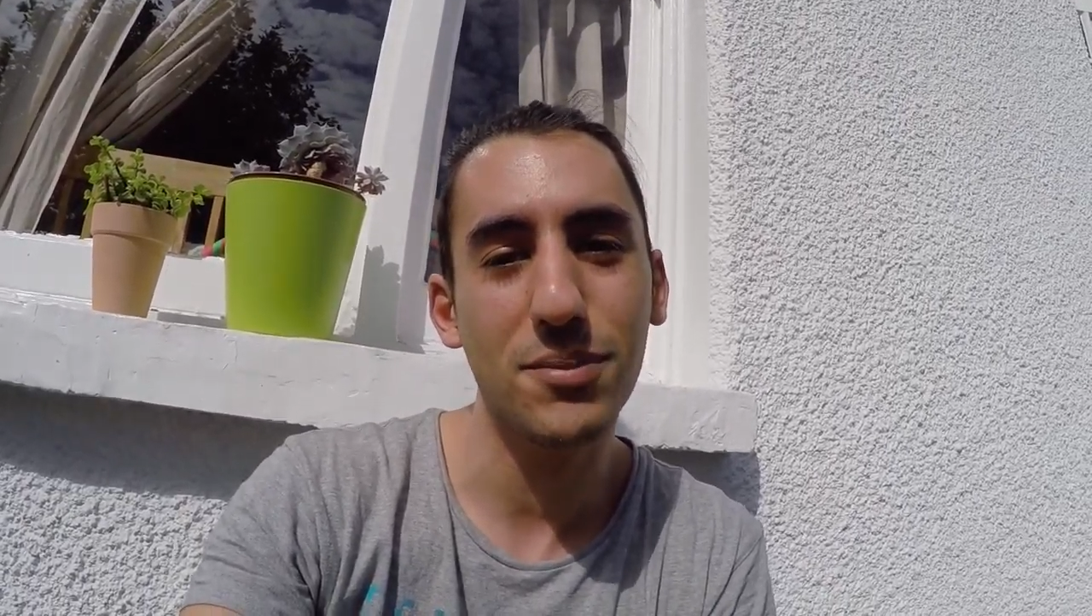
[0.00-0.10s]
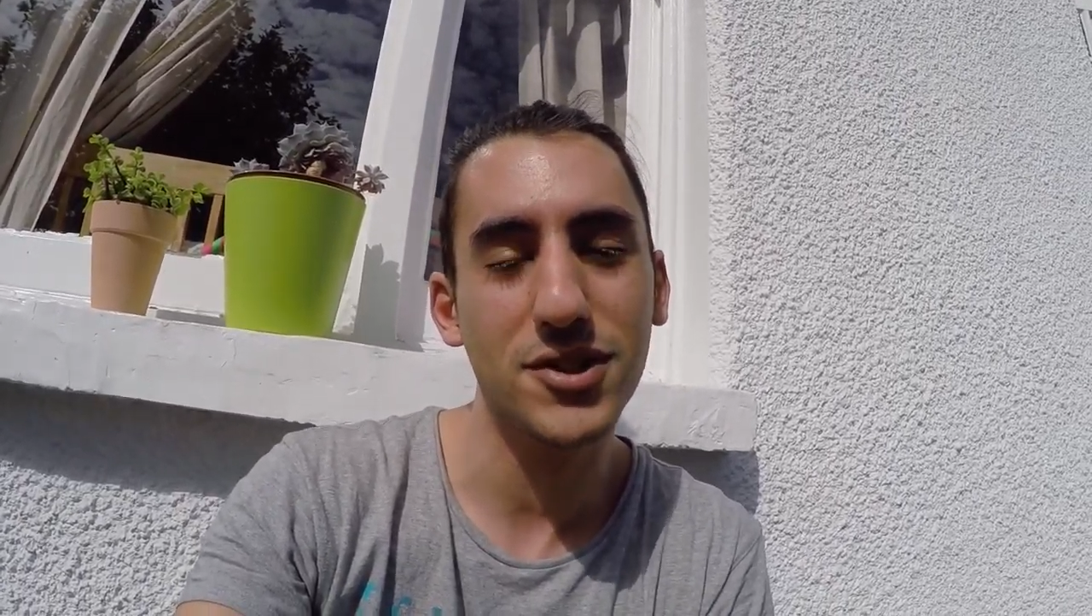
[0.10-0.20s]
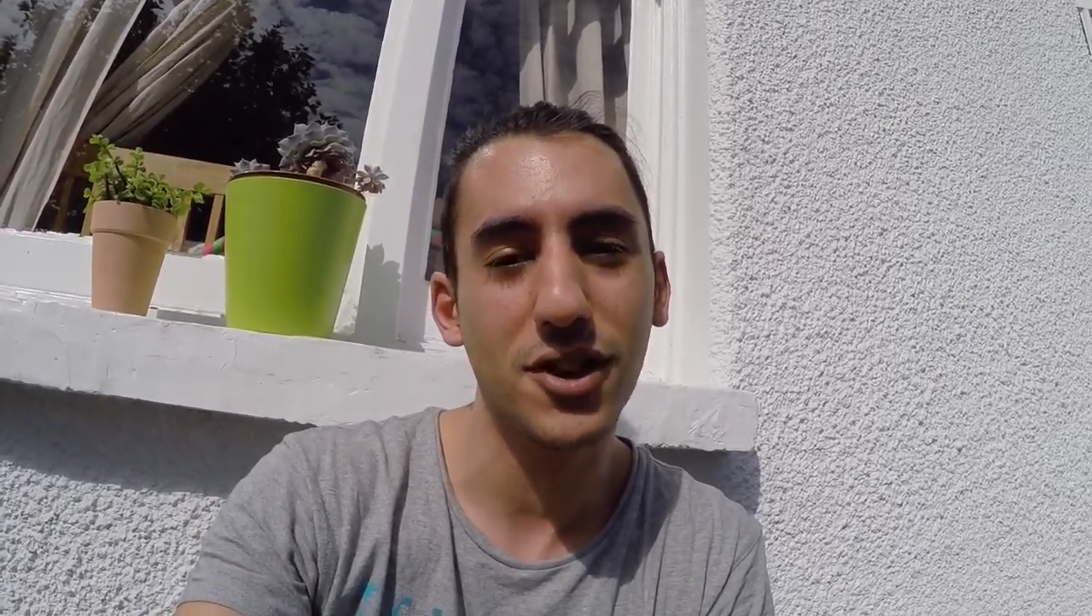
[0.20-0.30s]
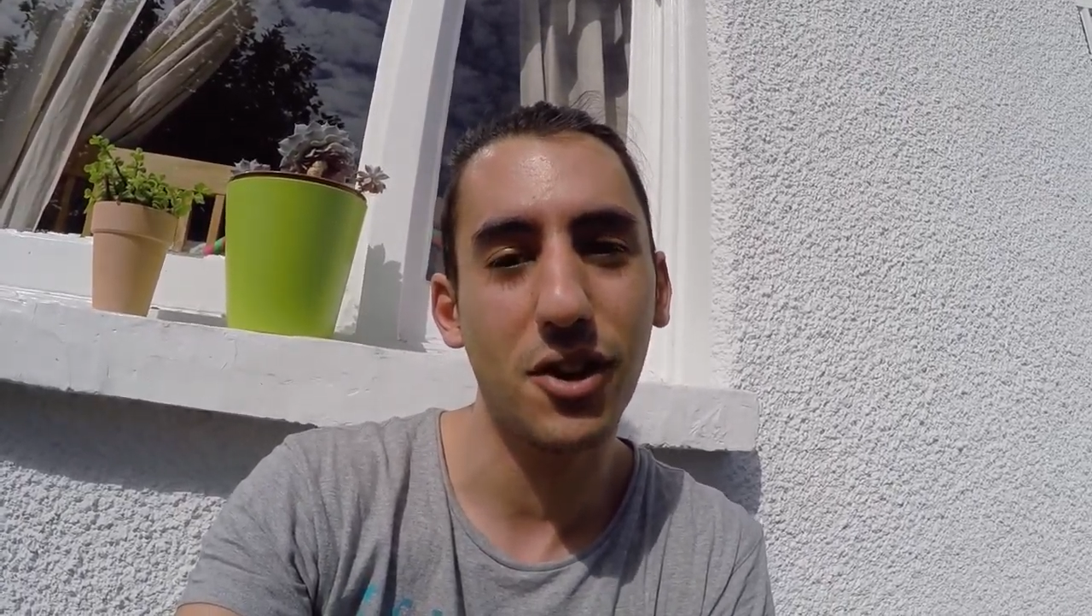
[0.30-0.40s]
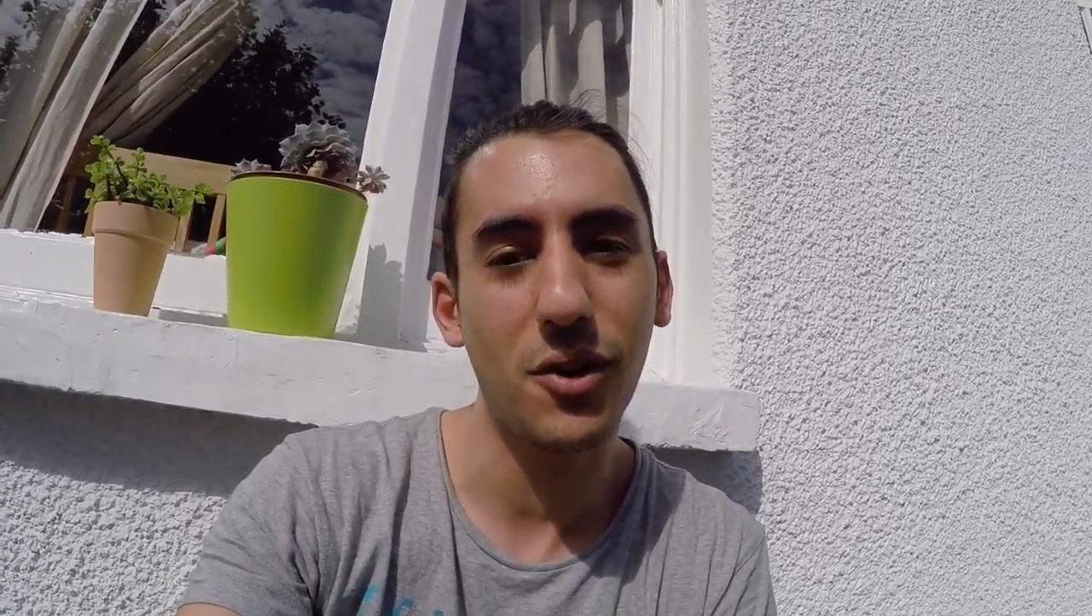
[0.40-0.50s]

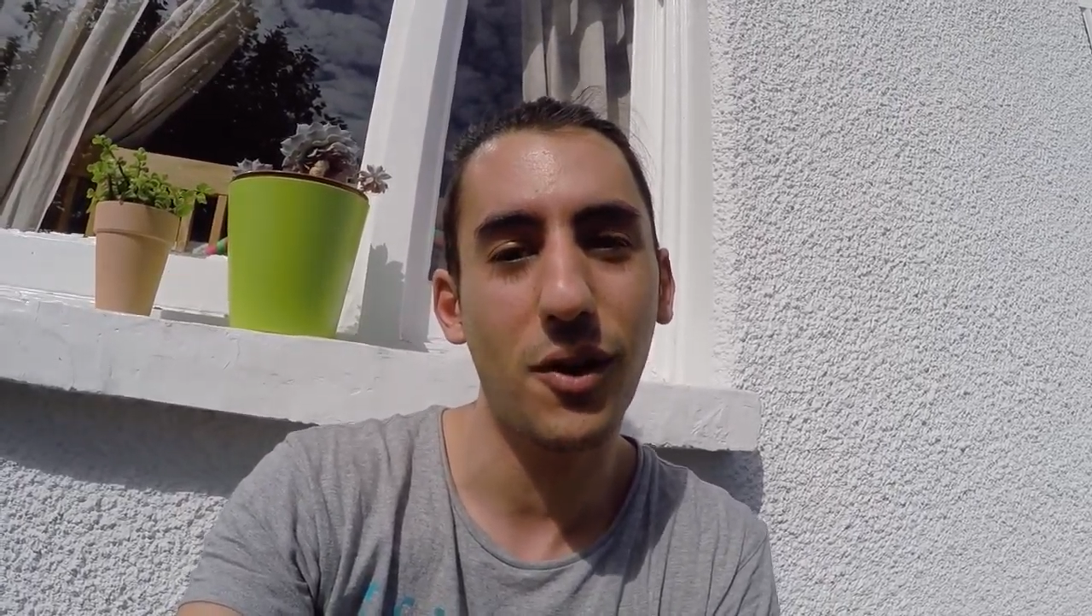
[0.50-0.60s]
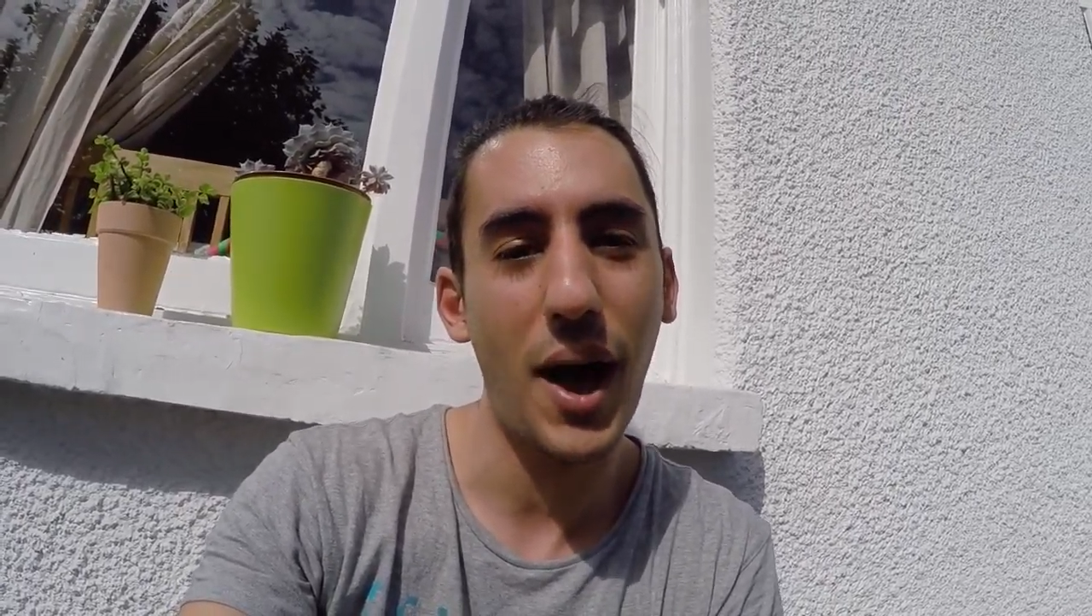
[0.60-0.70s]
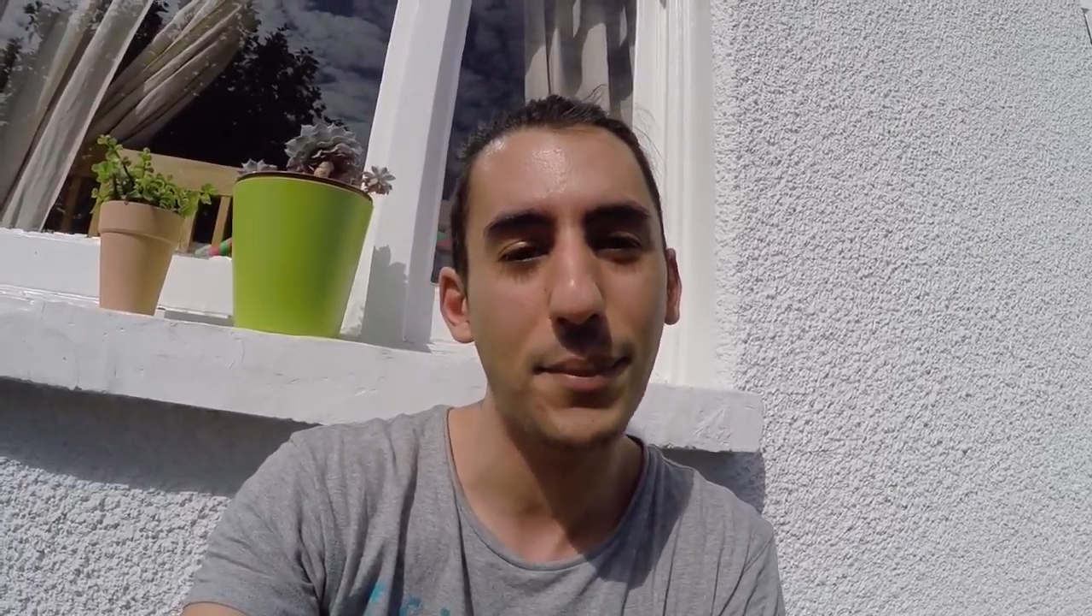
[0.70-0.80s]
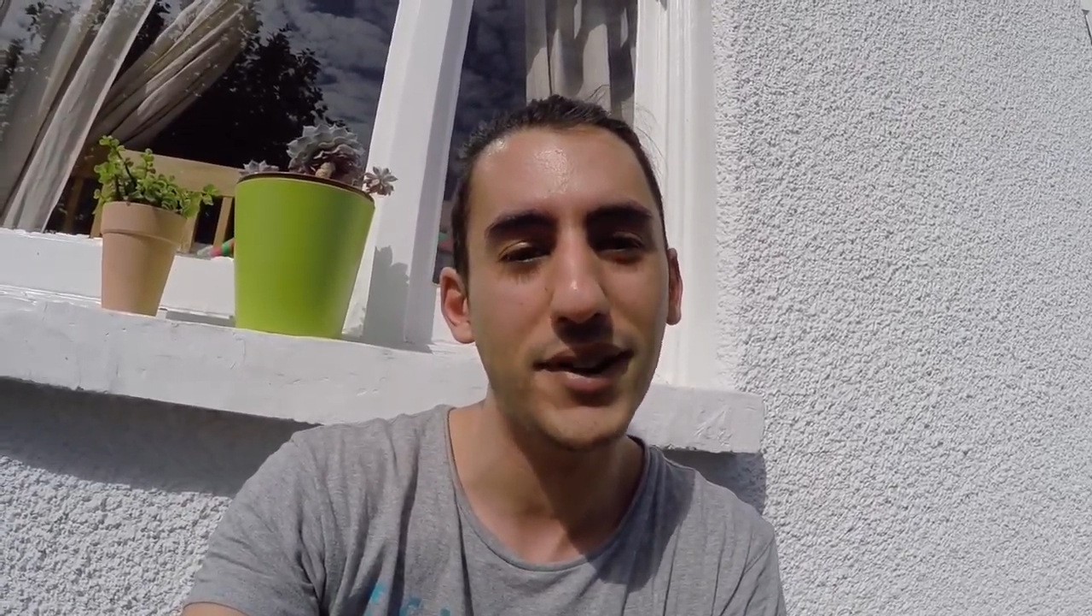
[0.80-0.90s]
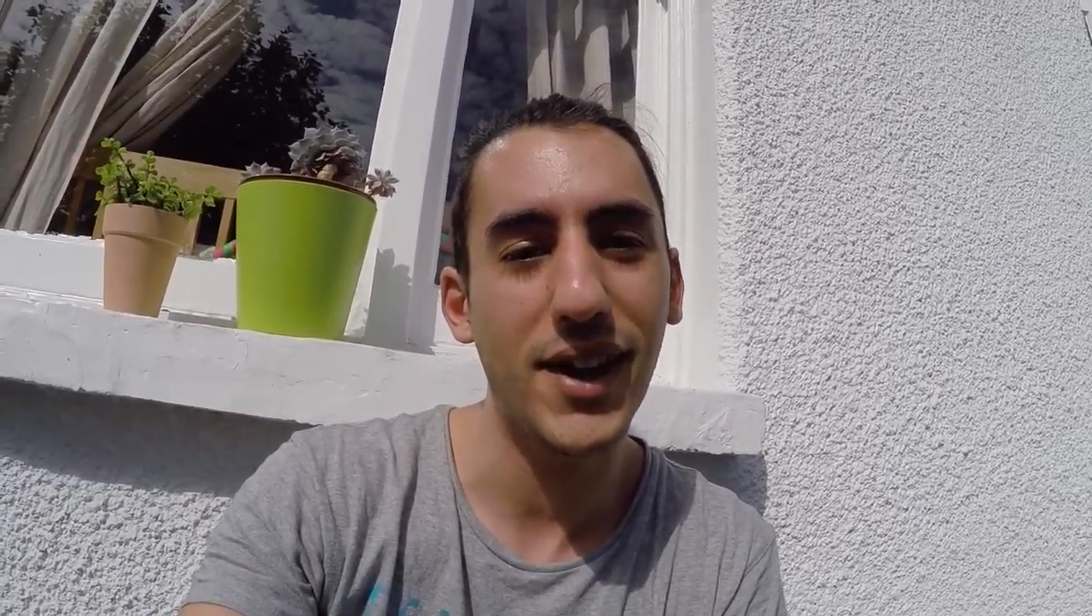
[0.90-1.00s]
so happy